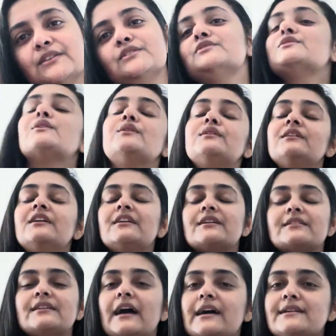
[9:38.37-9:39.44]
So
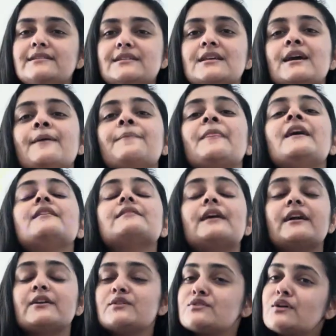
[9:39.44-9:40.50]
guys,
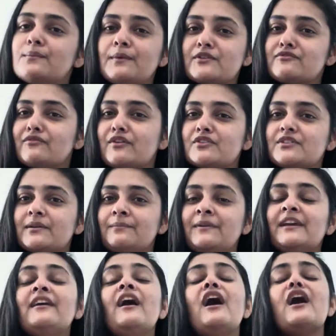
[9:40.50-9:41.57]
thank you so much for watching
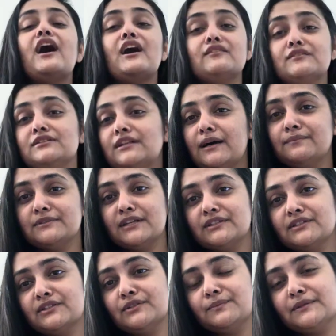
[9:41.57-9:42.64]
me. I will
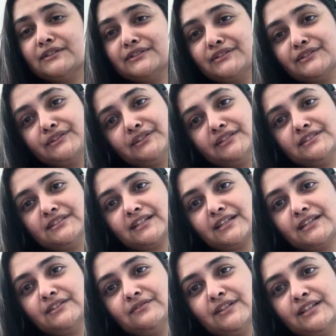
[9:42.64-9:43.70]
update you PCOS
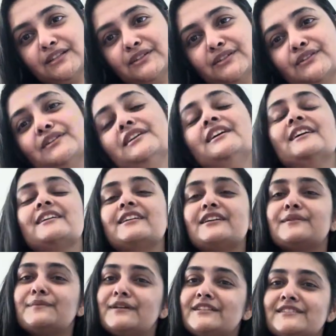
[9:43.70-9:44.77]
second video.
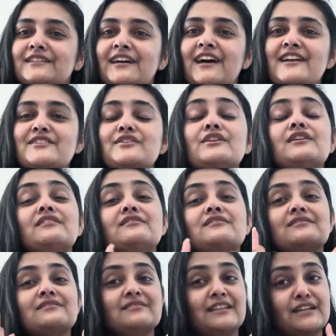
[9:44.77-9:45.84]
Keep in touch.
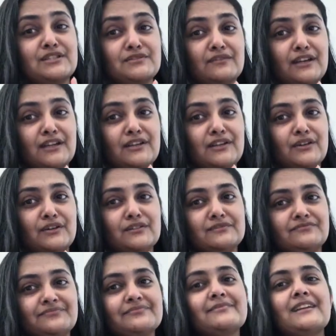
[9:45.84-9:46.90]
Next
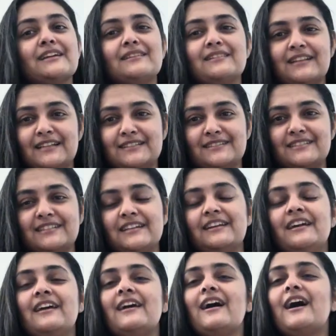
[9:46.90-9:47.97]
video, let's
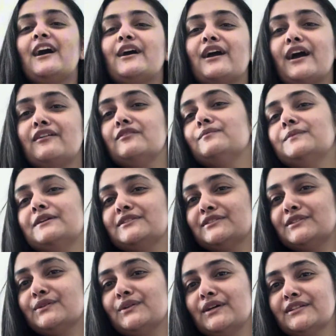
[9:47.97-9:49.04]
see I have
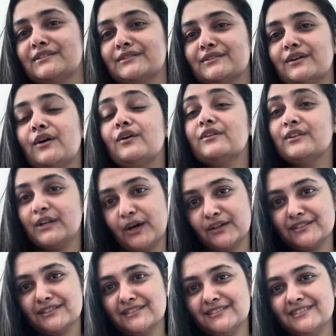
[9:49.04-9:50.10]
PCOS or
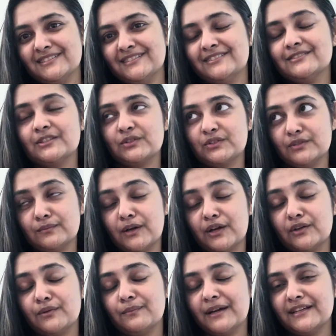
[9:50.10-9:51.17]
not. So
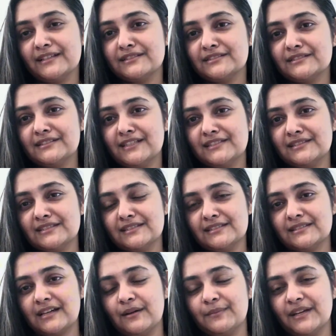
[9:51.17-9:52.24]
tomorrow my test
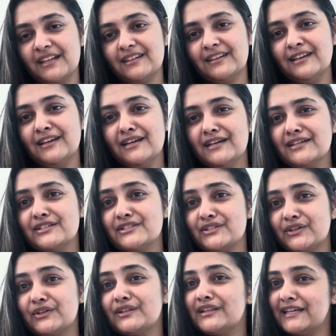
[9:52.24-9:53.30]
is coming.
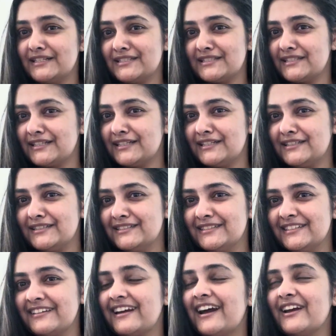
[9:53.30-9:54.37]
So let's see.
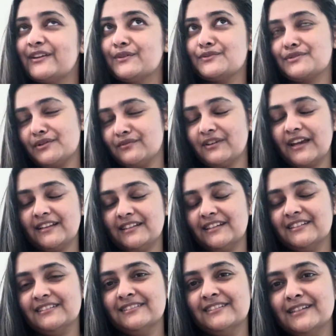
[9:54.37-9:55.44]
I also
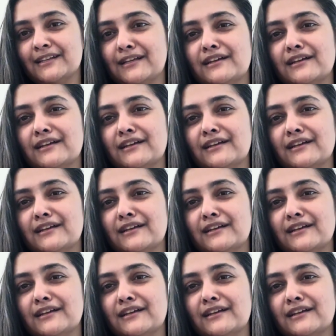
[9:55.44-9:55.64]
waiting.